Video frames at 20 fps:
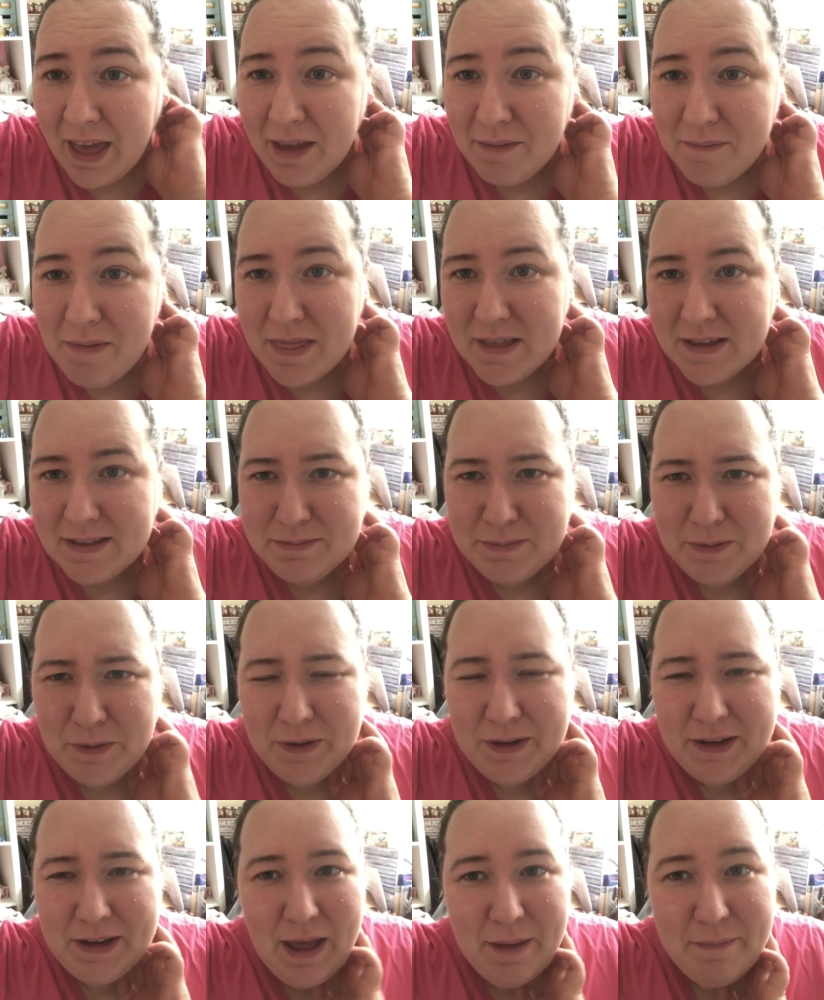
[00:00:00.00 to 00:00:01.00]
came this
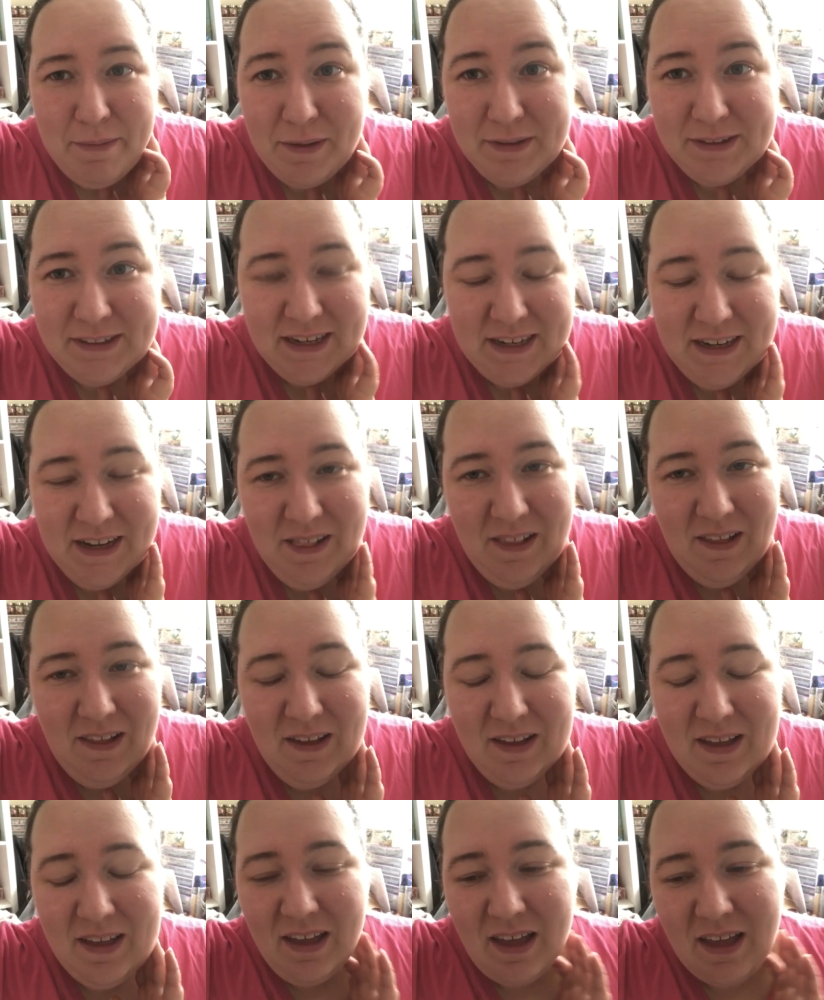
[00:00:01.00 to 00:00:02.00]
morning at about 10
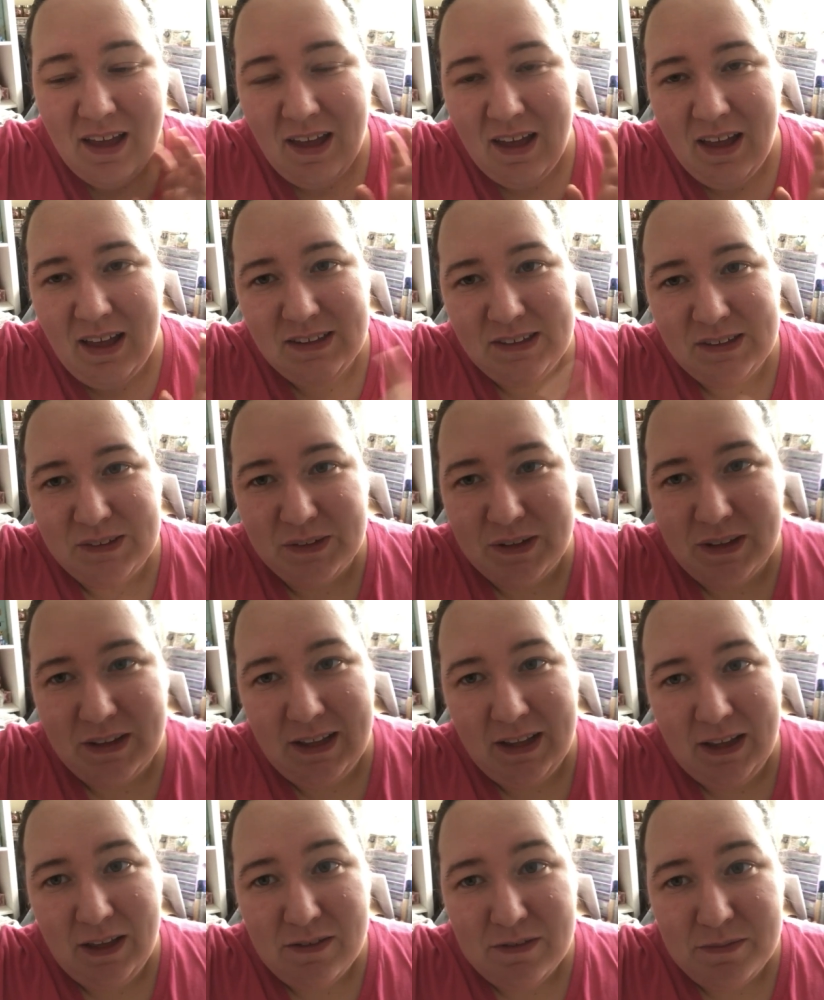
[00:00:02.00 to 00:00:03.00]
o'clock and
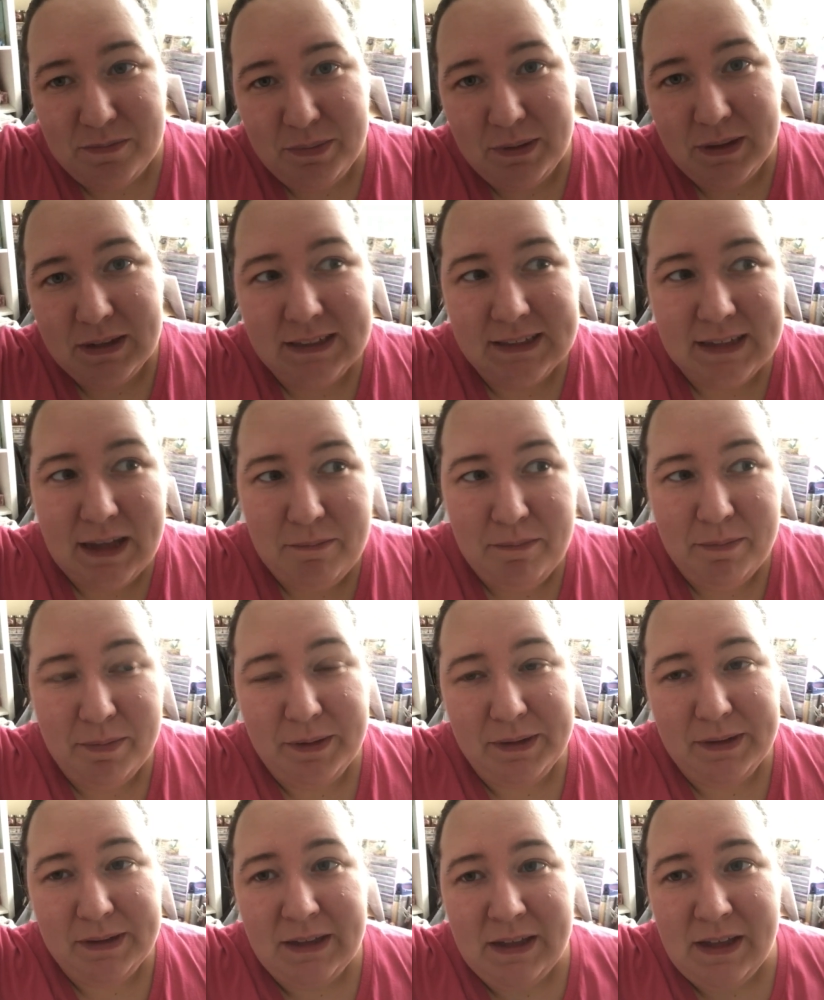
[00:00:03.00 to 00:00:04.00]
took Leo's blood
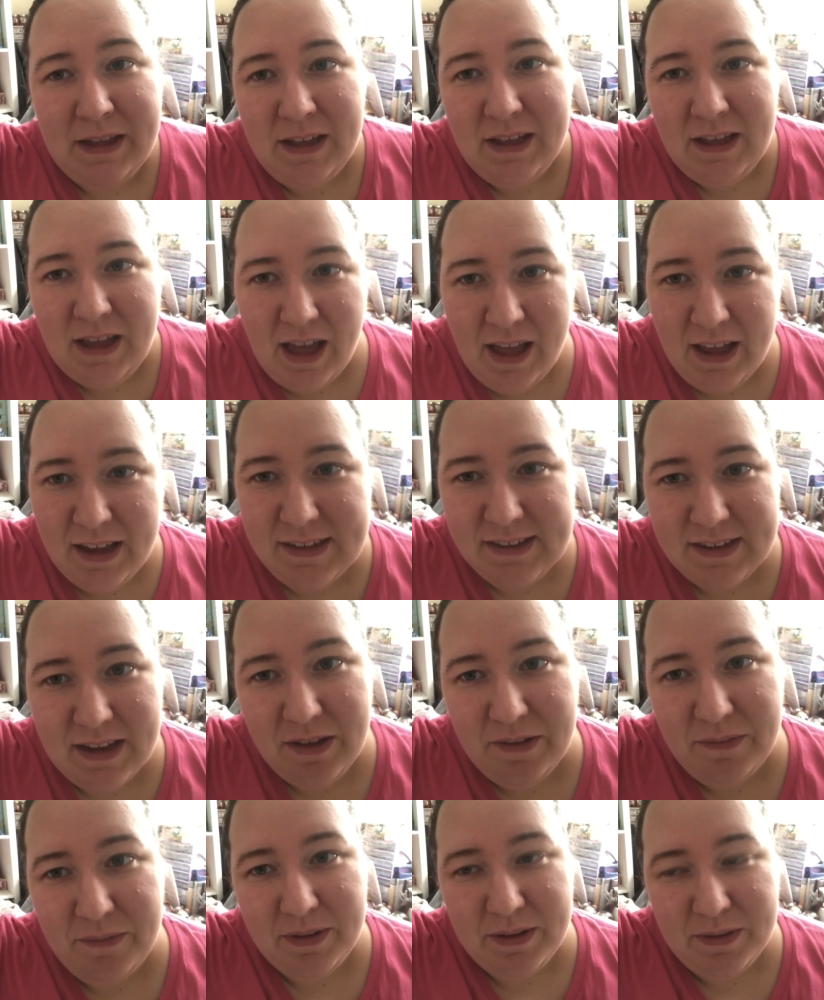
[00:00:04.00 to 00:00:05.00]
sample and
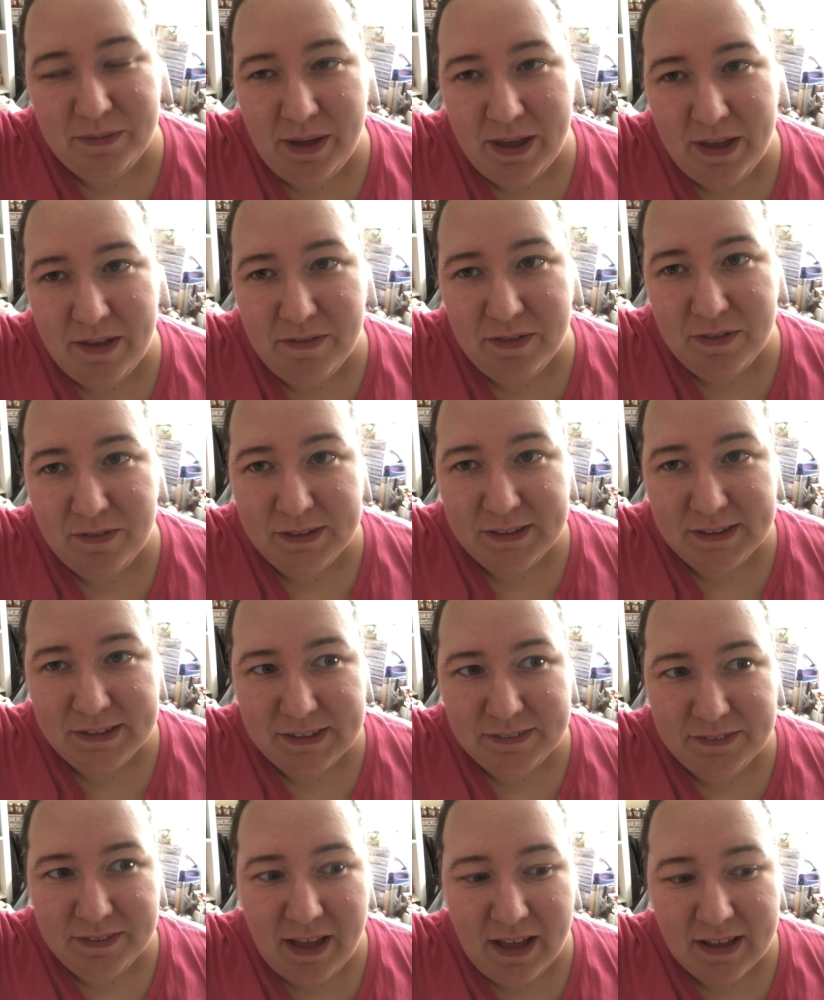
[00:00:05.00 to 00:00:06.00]
we're waiting for the
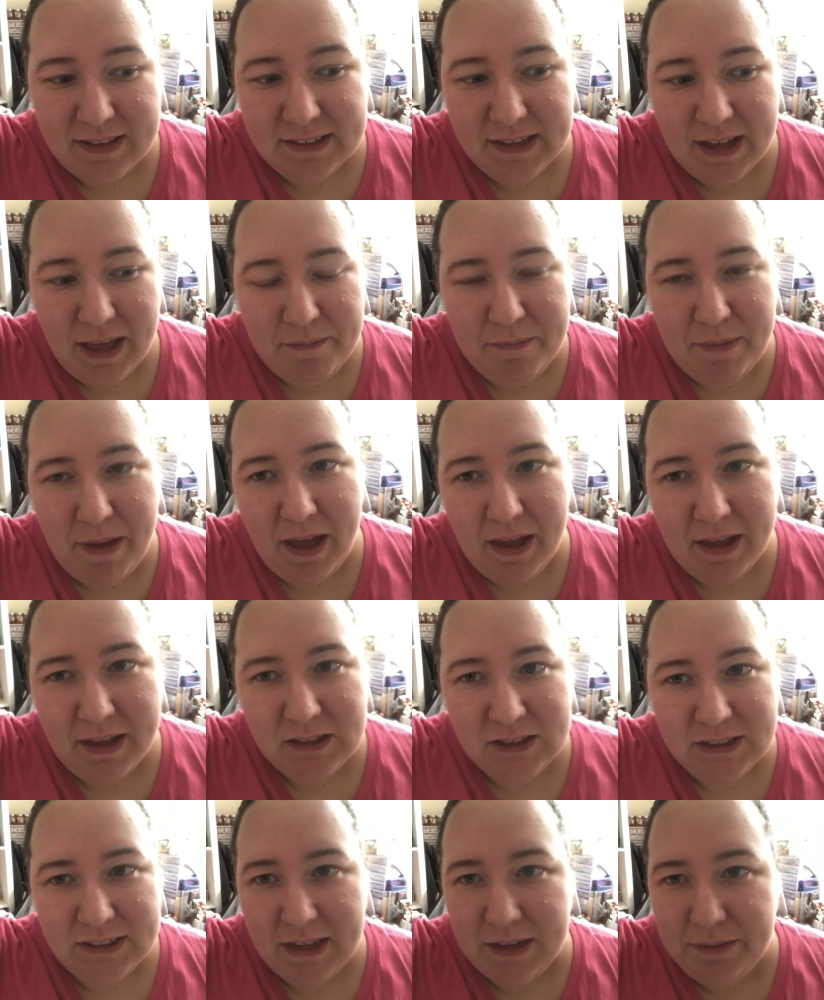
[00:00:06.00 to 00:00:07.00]
results for that to get
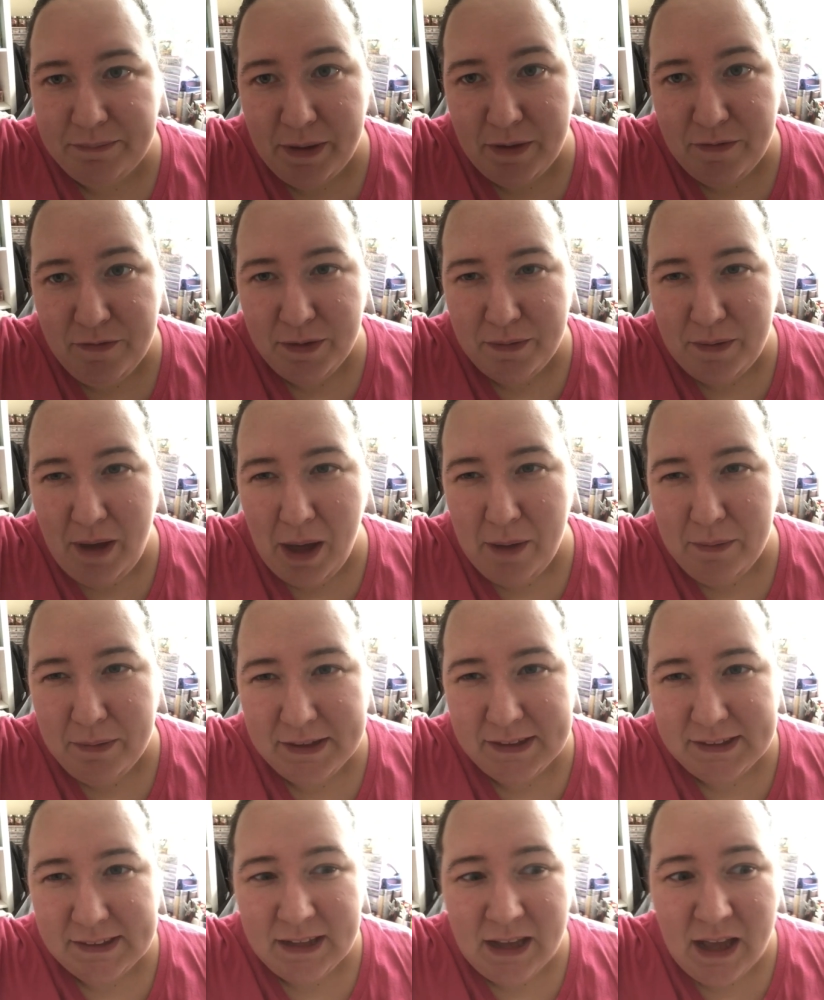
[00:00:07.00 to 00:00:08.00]
back. She said it'd be a few
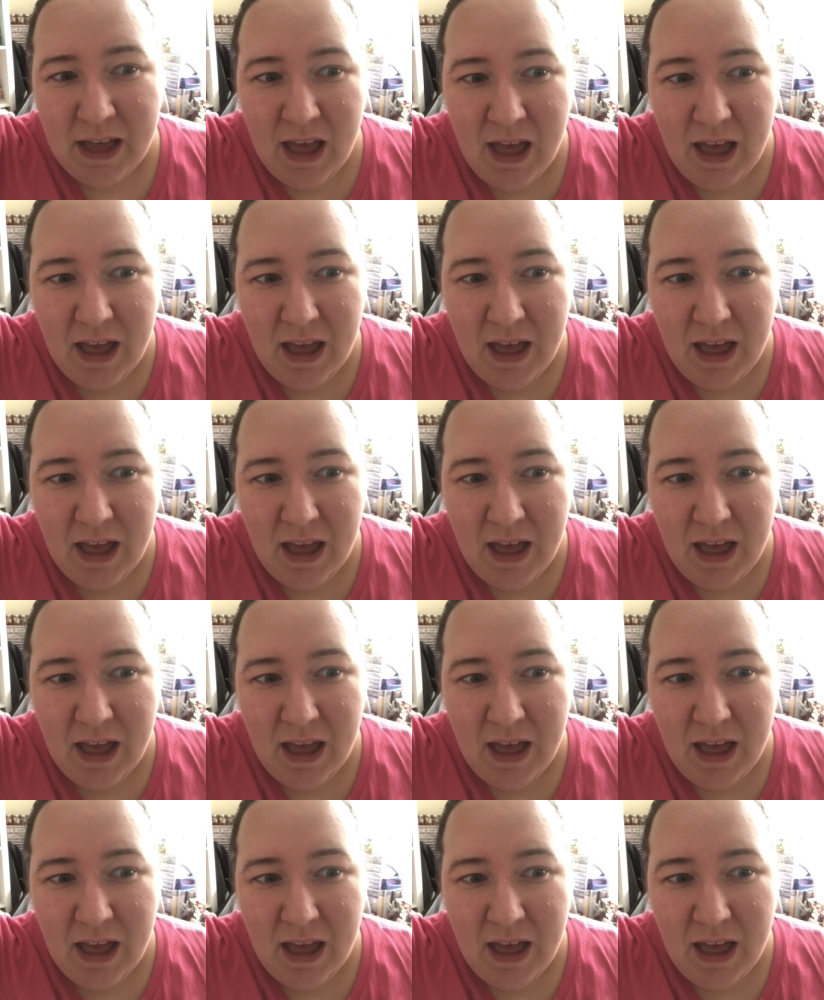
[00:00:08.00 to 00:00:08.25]
hours.